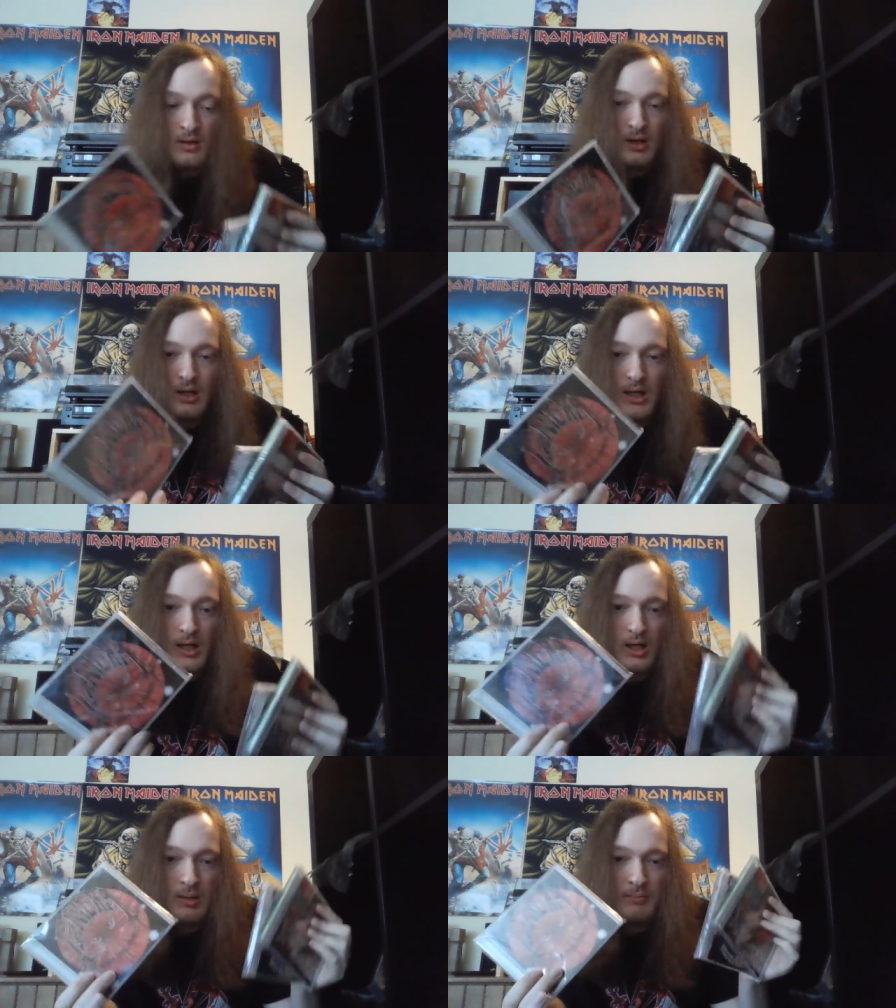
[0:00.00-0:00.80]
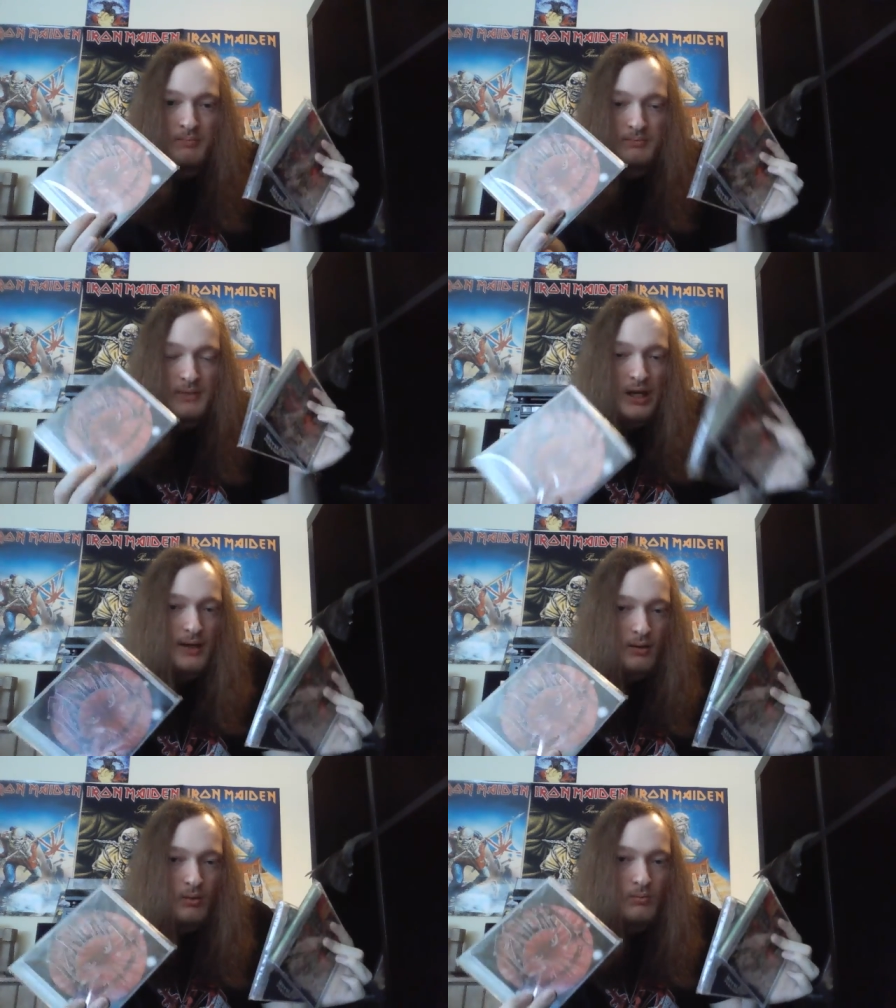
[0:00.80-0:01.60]
Um,
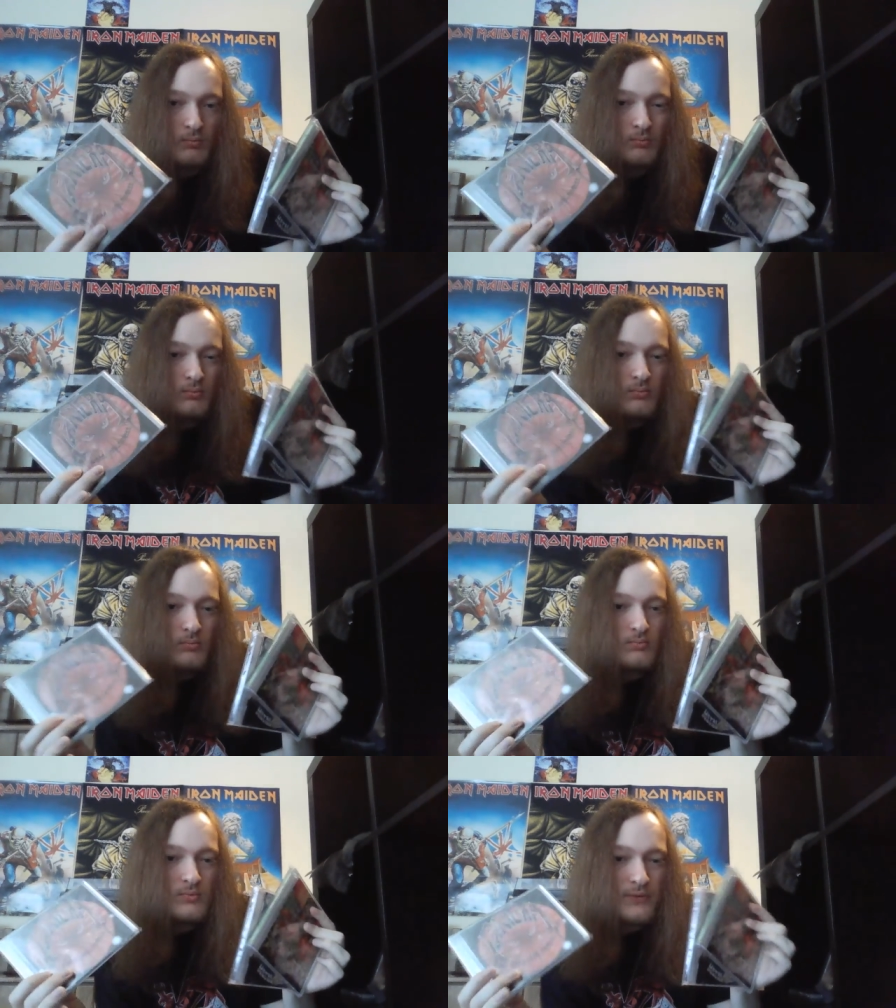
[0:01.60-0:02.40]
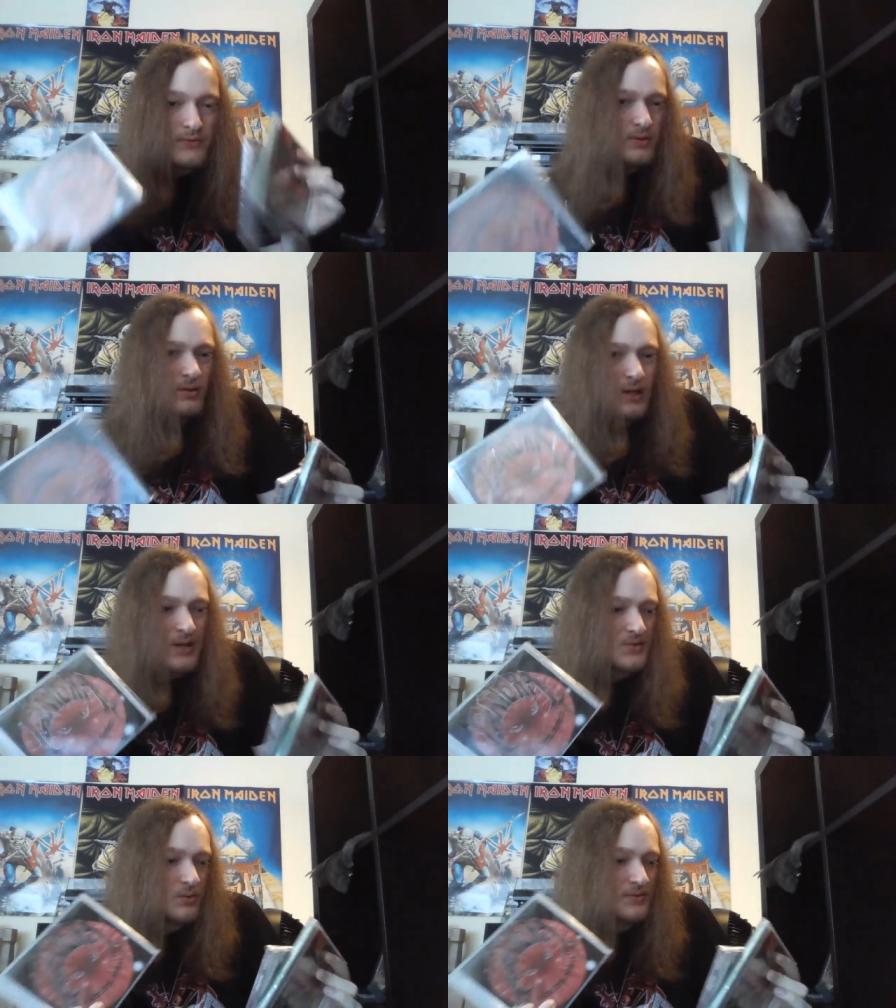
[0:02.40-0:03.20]
now, if you
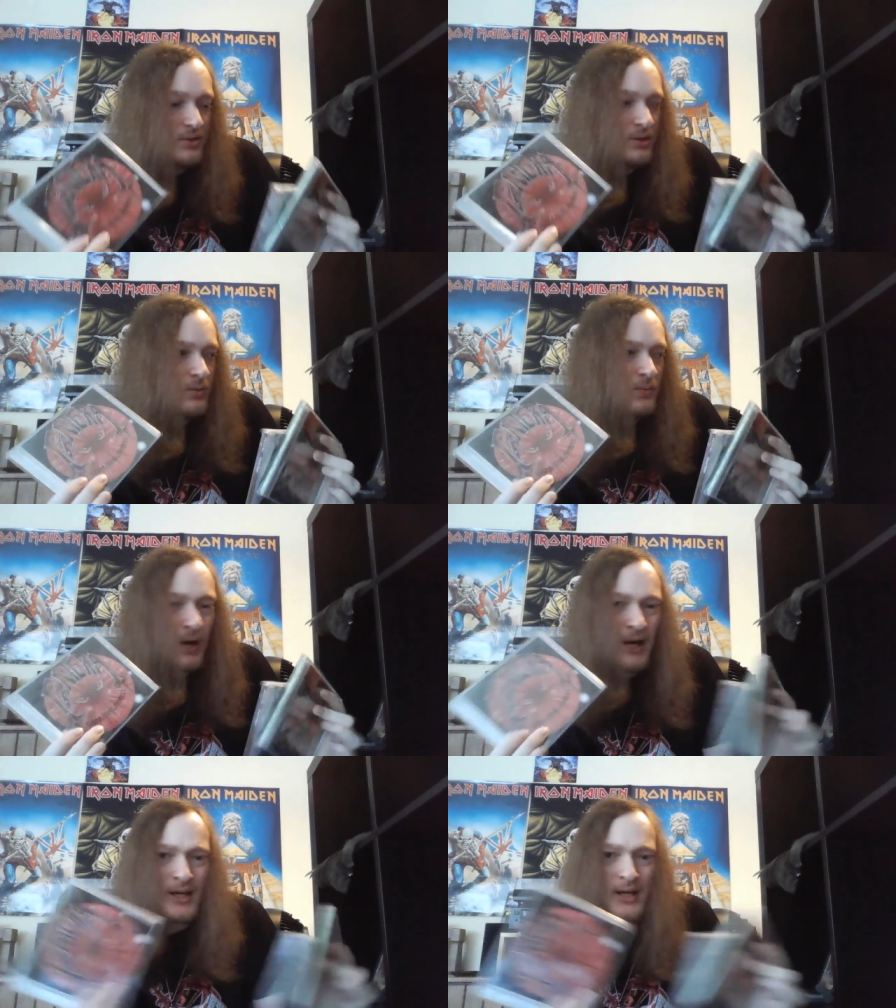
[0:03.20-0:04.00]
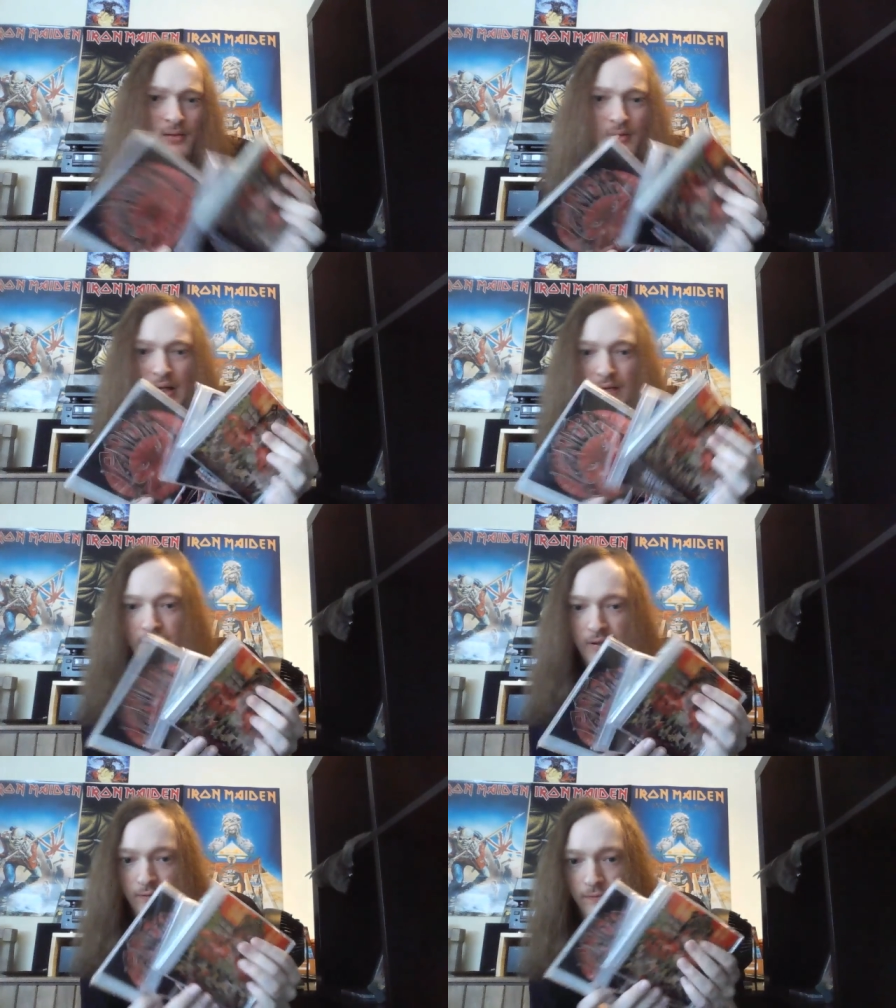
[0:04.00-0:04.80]
guys are wondering why I don't have
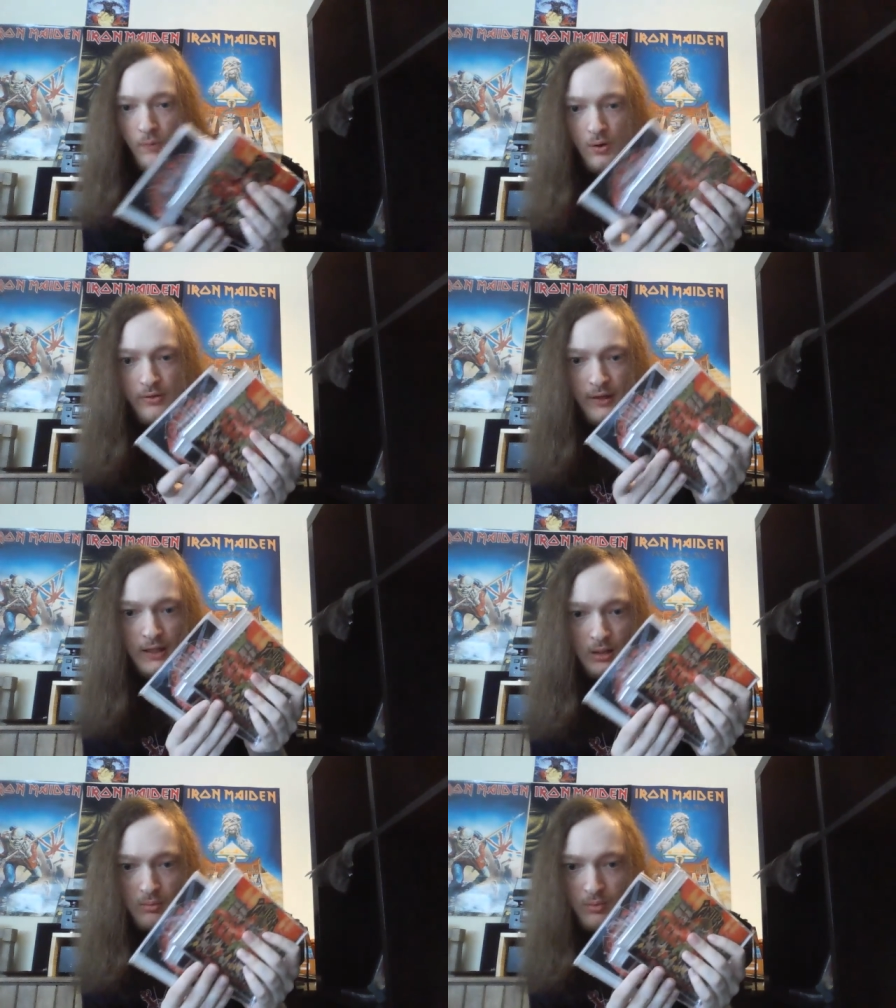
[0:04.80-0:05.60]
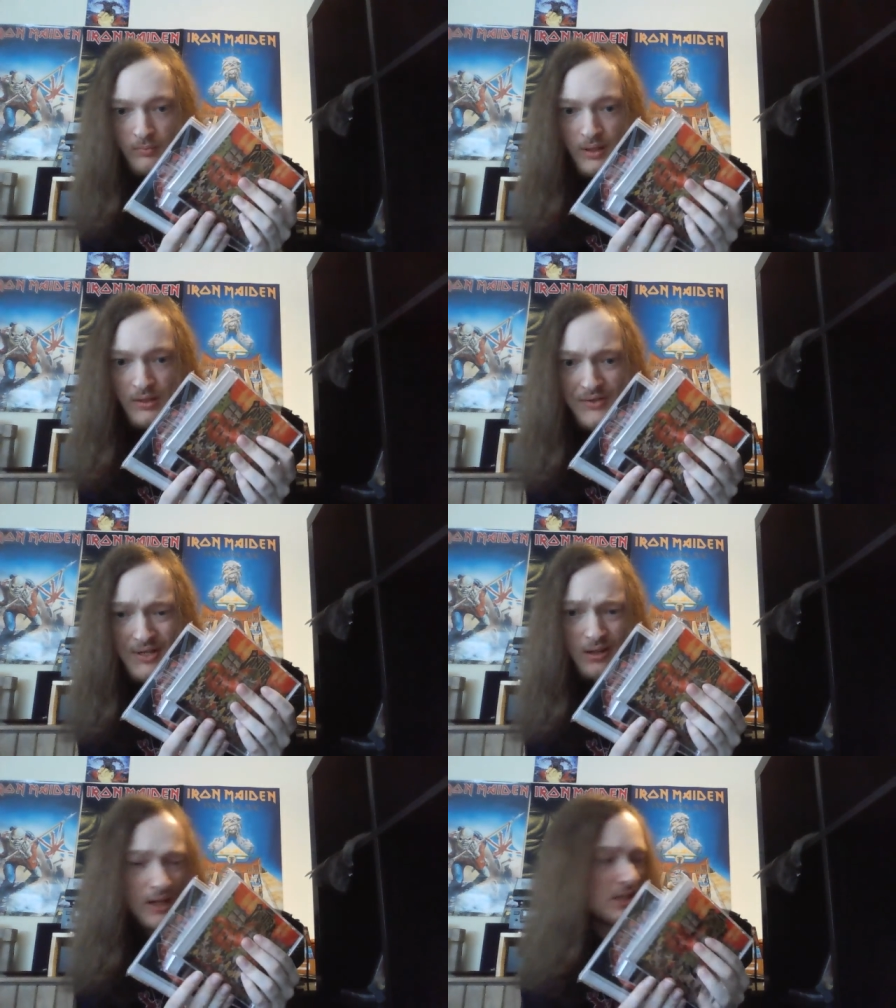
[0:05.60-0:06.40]
the fourth album in this
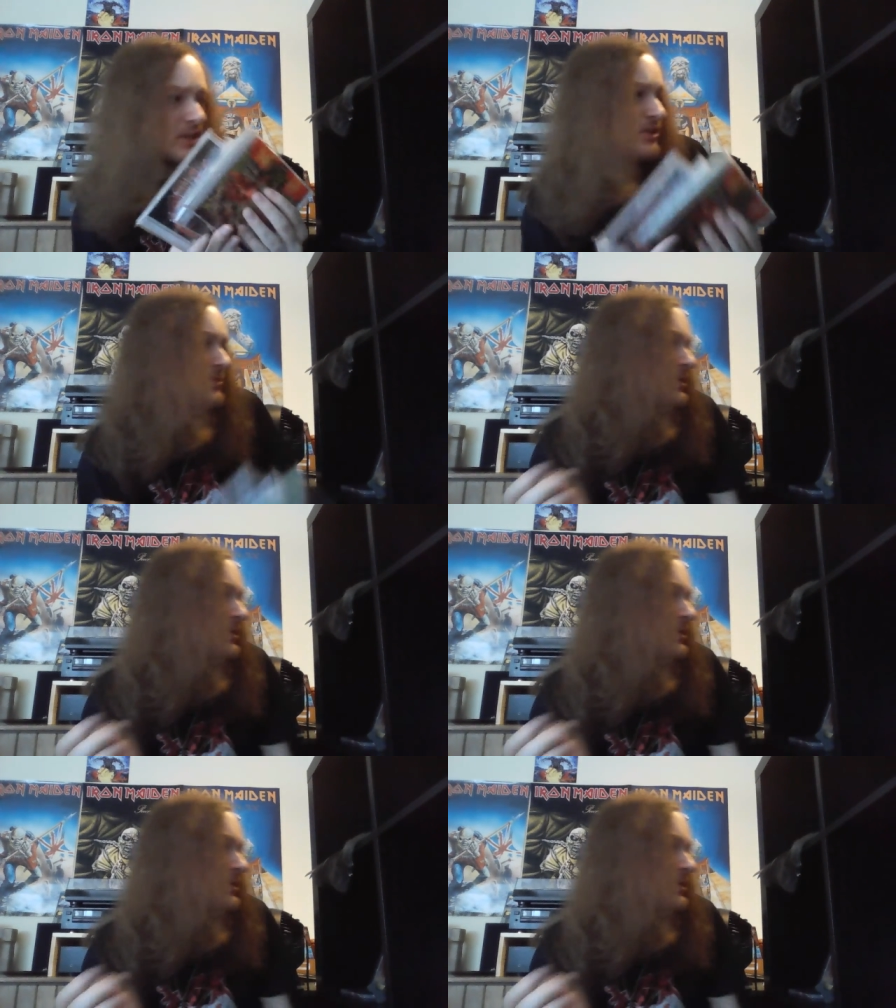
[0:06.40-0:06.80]
collection, is